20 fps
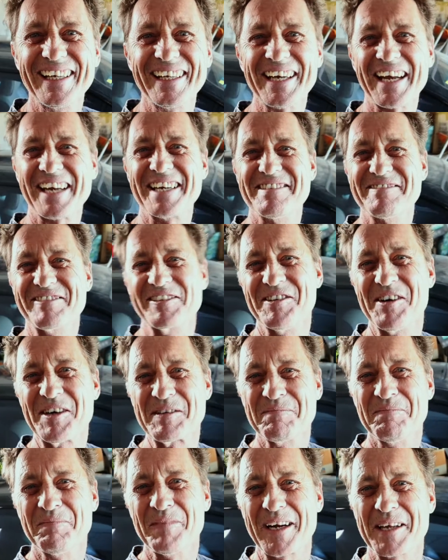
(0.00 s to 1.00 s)
G'day
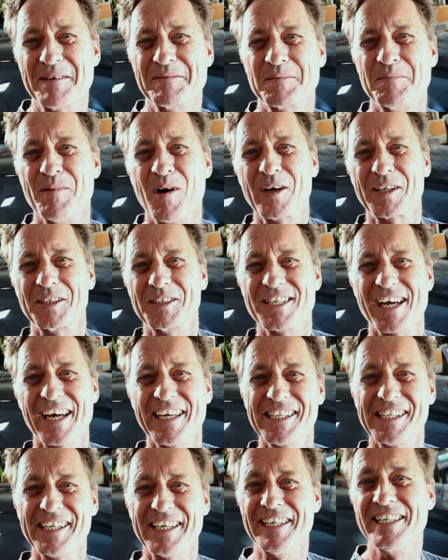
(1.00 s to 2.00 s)
everyone, my name is Michael
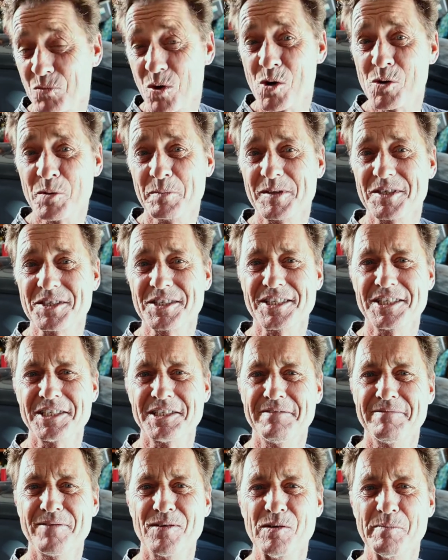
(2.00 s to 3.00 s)
Taylor. Welcome to
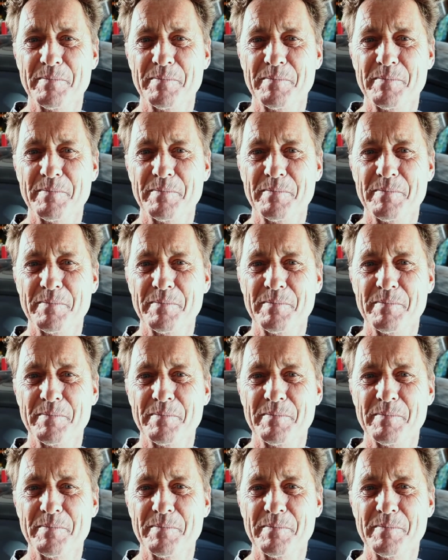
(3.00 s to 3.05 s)
64